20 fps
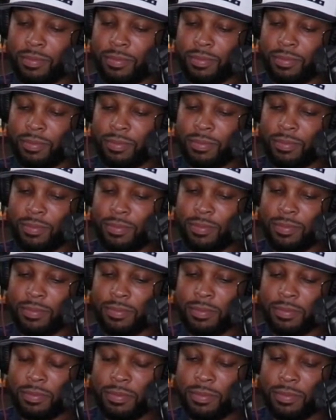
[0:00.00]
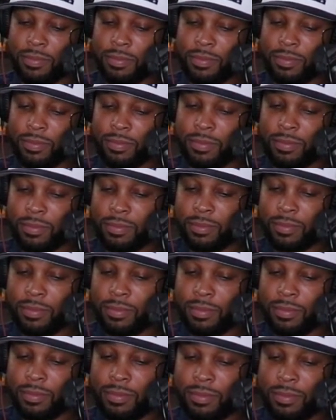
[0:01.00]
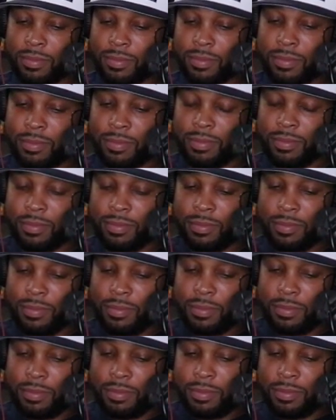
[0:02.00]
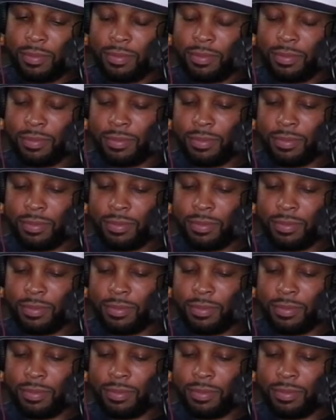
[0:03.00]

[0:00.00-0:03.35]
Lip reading: No words are spoken by the person on screen.